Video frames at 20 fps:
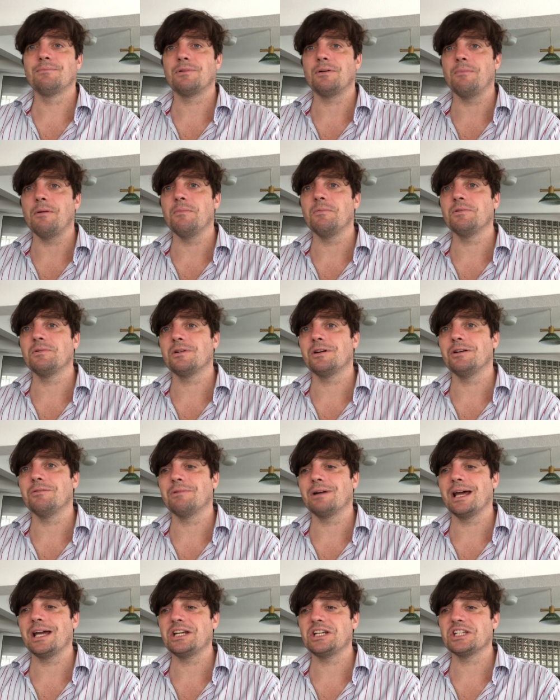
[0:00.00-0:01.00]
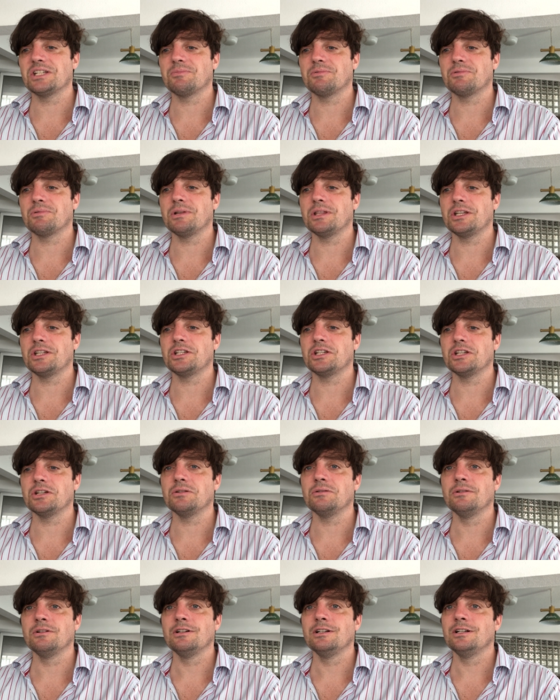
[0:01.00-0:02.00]
promote good relations between the
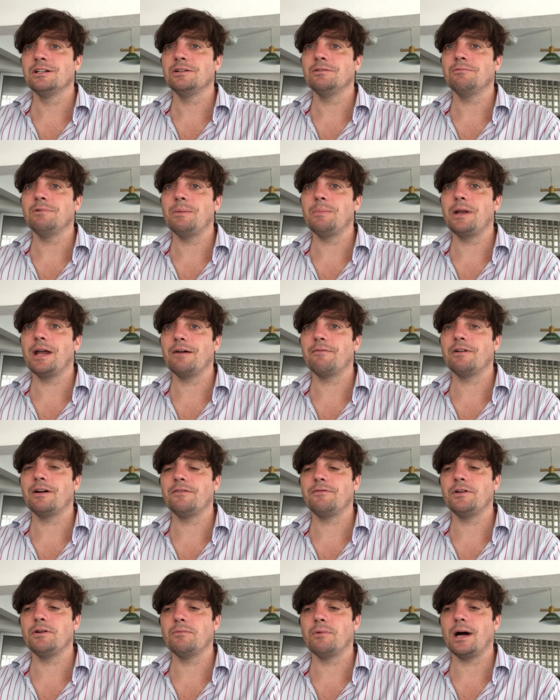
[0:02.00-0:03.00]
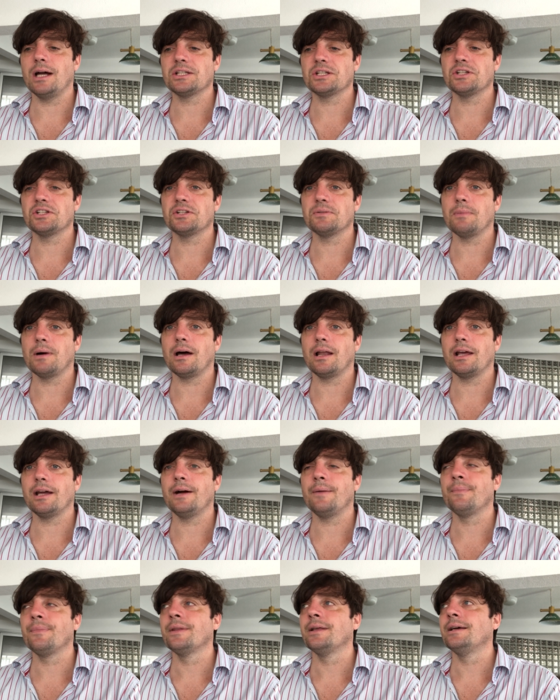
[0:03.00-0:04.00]
two. Women have very few rights in Somalia.